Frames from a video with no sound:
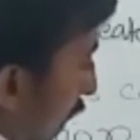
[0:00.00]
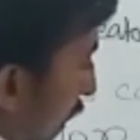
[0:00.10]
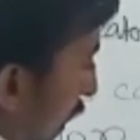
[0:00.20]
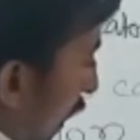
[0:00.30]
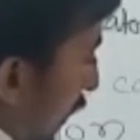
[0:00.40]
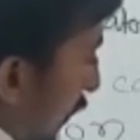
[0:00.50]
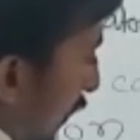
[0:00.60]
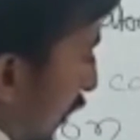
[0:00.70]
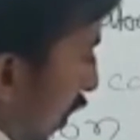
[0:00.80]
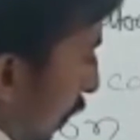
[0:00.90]
and
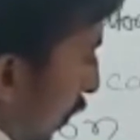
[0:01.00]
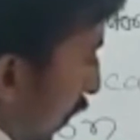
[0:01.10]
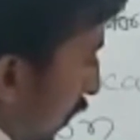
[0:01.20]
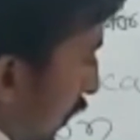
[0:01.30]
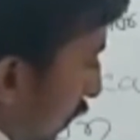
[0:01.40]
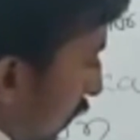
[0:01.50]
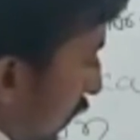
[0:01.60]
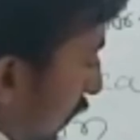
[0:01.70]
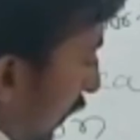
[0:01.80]
19 upon